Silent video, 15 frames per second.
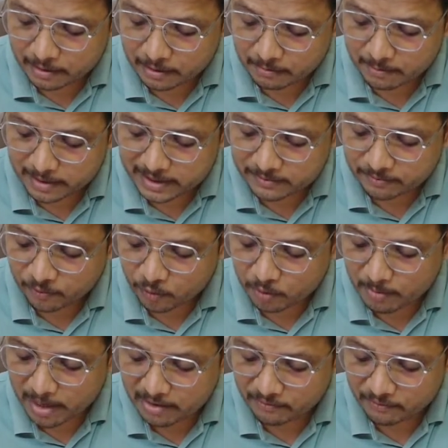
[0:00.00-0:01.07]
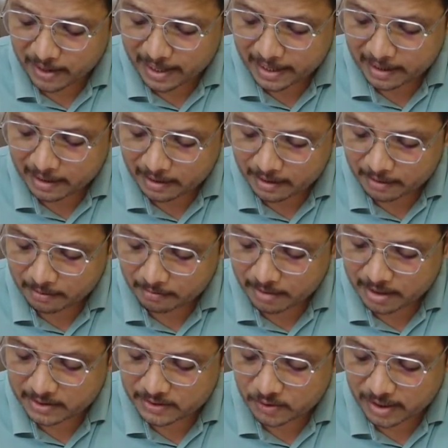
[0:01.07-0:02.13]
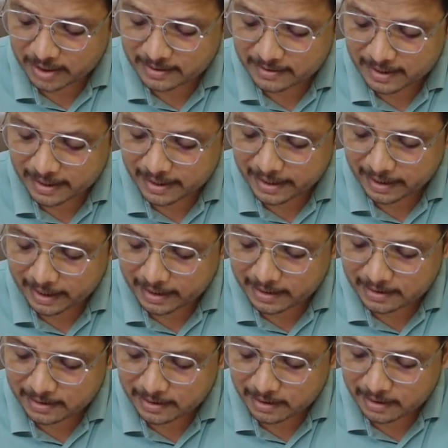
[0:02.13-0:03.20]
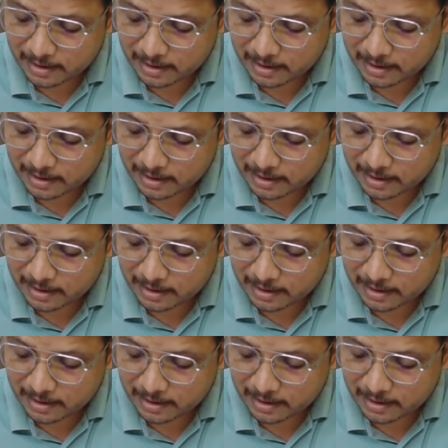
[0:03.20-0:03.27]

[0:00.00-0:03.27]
means four by five, means you can say it is